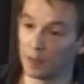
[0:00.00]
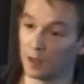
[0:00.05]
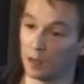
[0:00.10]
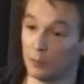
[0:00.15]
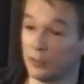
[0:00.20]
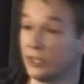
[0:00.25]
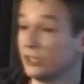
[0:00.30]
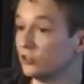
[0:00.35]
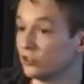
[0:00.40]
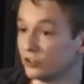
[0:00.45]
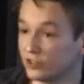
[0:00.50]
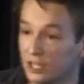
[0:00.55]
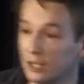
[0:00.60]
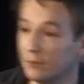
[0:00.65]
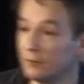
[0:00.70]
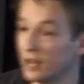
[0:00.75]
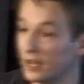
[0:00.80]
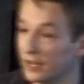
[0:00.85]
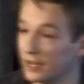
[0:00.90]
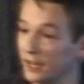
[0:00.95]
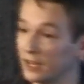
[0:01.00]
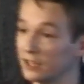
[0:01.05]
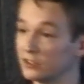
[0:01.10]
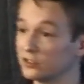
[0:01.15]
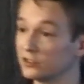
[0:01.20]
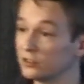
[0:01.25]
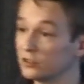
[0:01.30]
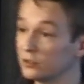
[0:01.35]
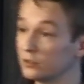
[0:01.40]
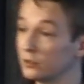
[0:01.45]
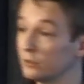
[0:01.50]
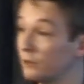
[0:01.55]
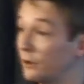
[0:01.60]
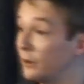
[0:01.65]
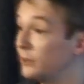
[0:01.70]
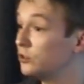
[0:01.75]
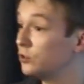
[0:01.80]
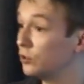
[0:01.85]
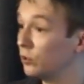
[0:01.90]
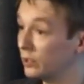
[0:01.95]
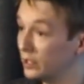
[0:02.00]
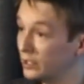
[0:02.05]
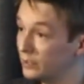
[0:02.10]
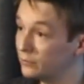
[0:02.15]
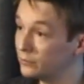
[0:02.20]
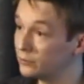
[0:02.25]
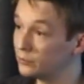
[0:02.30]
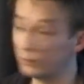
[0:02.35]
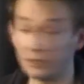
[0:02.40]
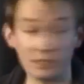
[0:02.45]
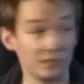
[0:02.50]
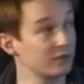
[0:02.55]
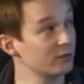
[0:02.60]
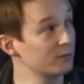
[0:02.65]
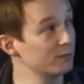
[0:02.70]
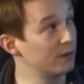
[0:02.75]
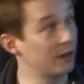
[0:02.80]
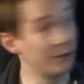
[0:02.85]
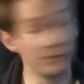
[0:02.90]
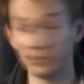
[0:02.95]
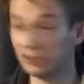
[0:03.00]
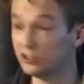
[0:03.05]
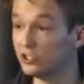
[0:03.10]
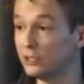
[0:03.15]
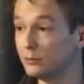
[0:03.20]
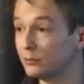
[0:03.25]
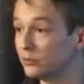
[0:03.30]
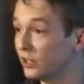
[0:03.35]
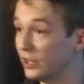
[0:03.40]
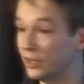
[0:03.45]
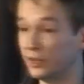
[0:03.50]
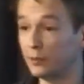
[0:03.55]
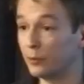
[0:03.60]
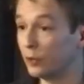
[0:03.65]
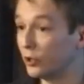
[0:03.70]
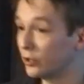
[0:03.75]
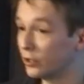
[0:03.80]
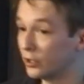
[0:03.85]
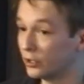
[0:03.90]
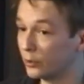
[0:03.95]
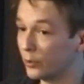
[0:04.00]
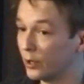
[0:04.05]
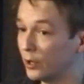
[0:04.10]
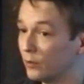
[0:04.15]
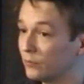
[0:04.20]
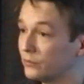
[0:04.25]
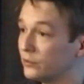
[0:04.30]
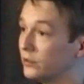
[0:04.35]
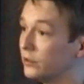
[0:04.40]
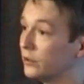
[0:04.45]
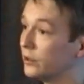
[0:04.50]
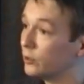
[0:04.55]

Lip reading: And we can just keep that cache very short-lived because it's very cheap to hit the broker quite often.